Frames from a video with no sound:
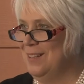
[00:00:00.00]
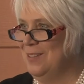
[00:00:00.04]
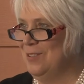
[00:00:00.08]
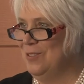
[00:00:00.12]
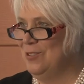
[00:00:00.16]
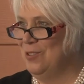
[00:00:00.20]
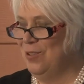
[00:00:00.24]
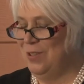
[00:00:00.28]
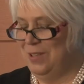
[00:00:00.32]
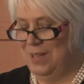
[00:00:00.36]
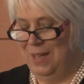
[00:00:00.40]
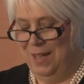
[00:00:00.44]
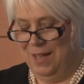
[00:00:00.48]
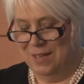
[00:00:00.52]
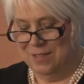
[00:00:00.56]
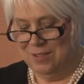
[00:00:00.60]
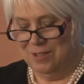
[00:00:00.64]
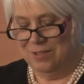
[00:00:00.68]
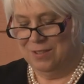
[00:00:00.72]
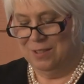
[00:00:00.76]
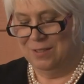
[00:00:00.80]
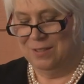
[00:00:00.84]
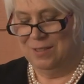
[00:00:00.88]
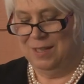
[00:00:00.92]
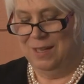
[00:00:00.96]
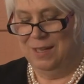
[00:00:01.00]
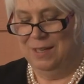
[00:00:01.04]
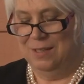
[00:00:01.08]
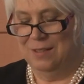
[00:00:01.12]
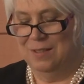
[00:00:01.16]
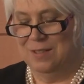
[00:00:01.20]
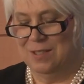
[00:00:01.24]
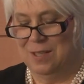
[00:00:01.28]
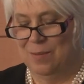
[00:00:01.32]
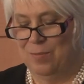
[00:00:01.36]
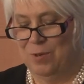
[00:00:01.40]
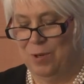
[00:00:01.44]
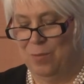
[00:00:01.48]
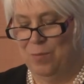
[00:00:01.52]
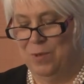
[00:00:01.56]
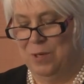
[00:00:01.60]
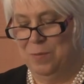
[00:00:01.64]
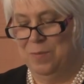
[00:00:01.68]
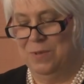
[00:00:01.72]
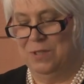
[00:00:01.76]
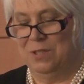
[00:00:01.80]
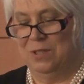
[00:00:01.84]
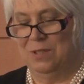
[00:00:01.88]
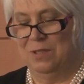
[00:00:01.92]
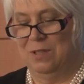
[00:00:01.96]
Turkey has undertaken some
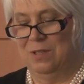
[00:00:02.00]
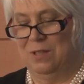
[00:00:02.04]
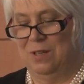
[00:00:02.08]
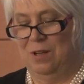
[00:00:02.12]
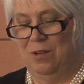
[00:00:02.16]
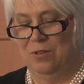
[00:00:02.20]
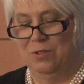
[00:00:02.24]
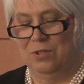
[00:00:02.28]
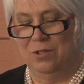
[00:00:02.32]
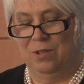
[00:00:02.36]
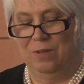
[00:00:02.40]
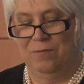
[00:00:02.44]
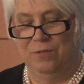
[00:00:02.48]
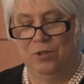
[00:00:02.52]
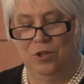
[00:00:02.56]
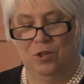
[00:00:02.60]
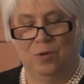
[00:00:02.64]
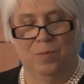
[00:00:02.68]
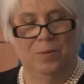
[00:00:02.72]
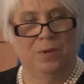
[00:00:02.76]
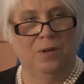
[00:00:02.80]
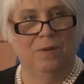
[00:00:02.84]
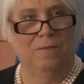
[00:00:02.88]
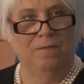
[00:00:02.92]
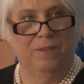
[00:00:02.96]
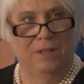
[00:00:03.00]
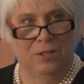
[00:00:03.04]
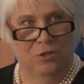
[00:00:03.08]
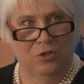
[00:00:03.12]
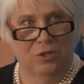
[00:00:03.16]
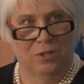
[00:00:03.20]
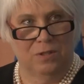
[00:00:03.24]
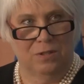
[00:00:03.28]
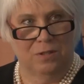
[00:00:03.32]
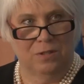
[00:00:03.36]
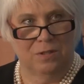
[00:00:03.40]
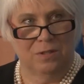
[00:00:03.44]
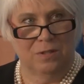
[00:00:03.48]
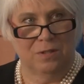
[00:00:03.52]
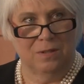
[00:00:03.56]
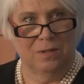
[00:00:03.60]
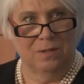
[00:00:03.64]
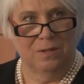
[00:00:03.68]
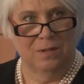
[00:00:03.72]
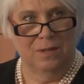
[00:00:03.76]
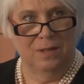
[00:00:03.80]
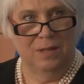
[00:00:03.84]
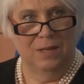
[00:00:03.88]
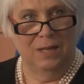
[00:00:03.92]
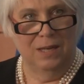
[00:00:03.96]
commitments under the Council of Europe conventions
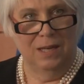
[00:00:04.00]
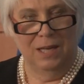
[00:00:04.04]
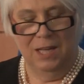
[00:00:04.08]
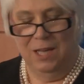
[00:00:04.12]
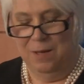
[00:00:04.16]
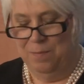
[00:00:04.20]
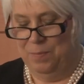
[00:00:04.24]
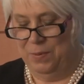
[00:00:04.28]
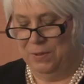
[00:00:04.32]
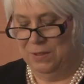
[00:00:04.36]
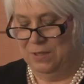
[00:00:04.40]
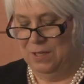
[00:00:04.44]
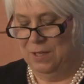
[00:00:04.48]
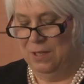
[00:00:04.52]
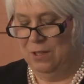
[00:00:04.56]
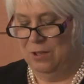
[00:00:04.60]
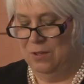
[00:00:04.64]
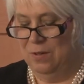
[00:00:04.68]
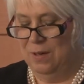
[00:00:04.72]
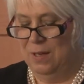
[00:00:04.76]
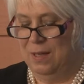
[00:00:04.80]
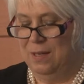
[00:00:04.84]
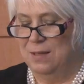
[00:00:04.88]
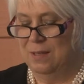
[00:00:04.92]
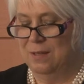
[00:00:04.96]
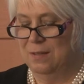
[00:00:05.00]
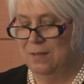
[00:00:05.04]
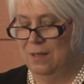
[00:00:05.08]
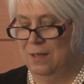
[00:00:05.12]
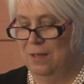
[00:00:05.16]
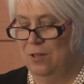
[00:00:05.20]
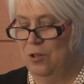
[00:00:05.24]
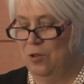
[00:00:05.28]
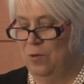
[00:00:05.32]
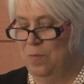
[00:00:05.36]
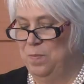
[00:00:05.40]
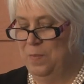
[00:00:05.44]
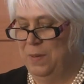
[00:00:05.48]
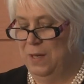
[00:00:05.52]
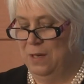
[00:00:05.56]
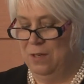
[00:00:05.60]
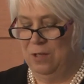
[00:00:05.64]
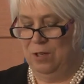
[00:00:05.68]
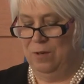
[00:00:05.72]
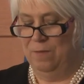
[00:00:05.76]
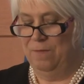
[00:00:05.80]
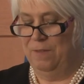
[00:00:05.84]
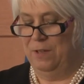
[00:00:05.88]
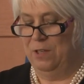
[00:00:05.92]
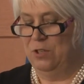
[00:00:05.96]
in particular the European
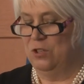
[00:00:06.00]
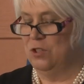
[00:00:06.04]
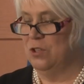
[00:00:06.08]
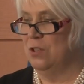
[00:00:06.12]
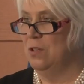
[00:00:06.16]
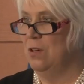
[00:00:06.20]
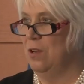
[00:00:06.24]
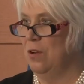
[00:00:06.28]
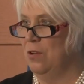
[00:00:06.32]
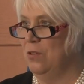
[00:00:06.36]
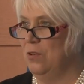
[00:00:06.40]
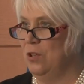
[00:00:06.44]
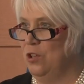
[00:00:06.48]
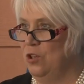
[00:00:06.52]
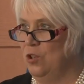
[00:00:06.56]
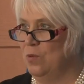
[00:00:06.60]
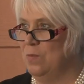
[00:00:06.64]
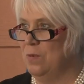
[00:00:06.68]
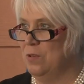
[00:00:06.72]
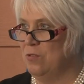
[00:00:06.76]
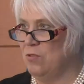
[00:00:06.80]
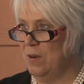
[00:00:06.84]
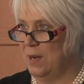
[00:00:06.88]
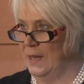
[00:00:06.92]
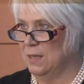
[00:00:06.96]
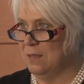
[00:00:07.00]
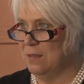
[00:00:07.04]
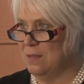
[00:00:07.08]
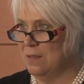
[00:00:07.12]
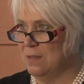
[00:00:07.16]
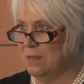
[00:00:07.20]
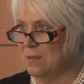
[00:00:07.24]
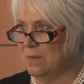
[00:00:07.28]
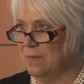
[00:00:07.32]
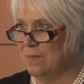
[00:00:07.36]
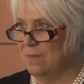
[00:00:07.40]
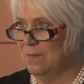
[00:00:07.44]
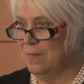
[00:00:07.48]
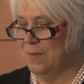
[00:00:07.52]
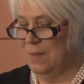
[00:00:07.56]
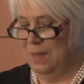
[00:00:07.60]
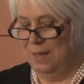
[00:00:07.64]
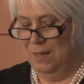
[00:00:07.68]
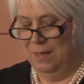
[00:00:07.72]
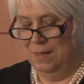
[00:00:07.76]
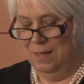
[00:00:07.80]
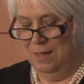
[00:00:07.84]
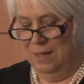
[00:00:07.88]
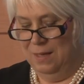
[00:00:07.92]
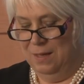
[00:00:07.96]
Convention on Human Rights.
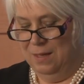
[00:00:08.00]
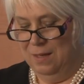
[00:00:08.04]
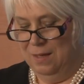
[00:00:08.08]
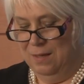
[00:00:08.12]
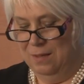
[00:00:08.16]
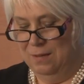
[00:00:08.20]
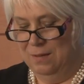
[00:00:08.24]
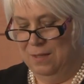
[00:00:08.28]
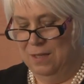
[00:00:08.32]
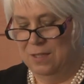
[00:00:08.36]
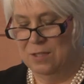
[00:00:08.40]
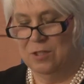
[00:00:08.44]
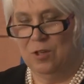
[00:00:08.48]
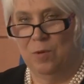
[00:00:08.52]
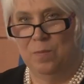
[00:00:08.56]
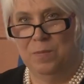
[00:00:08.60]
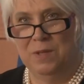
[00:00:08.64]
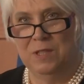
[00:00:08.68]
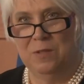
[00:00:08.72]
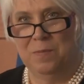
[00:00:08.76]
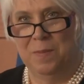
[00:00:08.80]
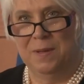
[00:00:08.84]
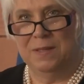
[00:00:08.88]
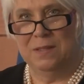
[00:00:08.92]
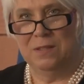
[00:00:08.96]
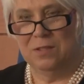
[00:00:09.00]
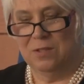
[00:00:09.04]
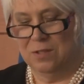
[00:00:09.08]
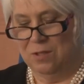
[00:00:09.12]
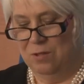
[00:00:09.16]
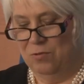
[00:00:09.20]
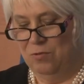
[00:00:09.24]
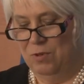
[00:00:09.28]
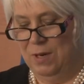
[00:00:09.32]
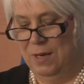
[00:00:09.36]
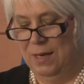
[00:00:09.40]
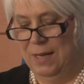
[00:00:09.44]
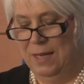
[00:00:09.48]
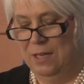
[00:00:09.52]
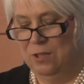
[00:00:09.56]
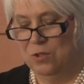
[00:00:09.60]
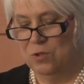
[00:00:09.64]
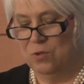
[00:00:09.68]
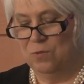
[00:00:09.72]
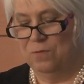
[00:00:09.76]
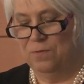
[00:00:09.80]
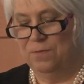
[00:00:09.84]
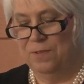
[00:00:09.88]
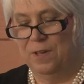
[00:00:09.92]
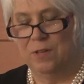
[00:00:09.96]
These commitments relate
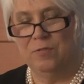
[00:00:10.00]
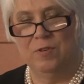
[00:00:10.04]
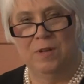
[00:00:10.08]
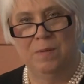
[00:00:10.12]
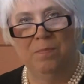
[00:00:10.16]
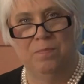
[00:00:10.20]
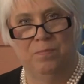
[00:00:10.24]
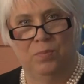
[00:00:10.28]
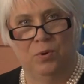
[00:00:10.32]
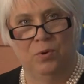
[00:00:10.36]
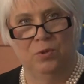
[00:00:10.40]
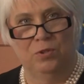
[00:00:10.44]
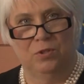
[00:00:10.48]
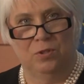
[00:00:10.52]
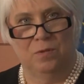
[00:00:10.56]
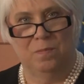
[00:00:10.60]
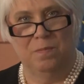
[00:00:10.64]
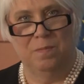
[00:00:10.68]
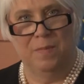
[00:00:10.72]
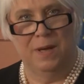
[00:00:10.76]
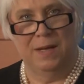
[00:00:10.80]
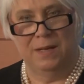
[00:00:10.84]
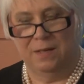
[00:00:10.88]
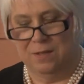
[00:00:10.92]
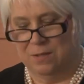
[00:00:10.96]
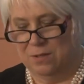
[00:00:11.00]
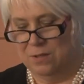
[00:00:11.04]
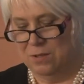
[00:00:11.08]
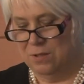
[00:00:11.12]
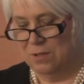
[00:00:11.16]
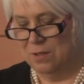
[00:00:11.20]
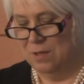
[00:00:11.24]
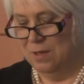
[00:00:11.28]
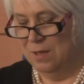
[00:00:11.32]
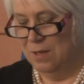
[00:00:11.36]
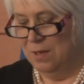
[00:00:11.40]
to very important matters